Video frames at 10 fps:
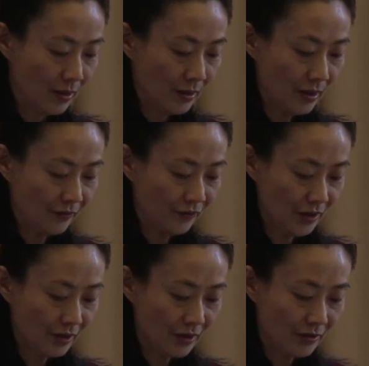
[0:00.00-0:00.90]
Let's
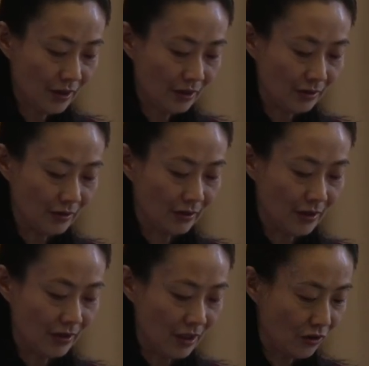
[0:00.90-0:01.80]
first consider the
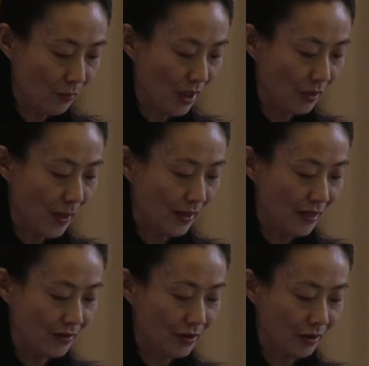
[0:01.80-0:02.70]
distinction made by
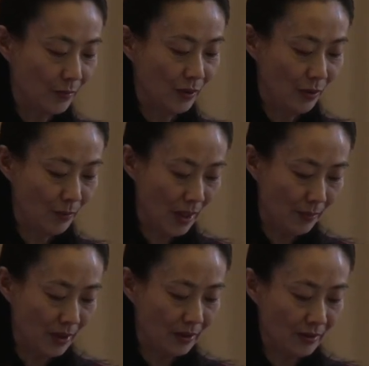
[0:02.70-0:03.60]
Lanser between
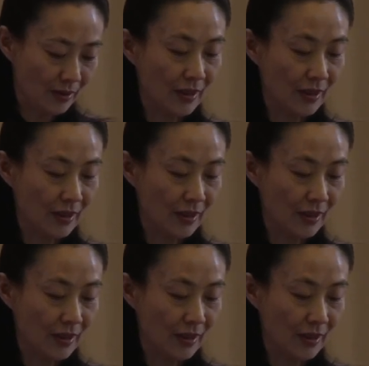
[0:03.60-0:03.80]
public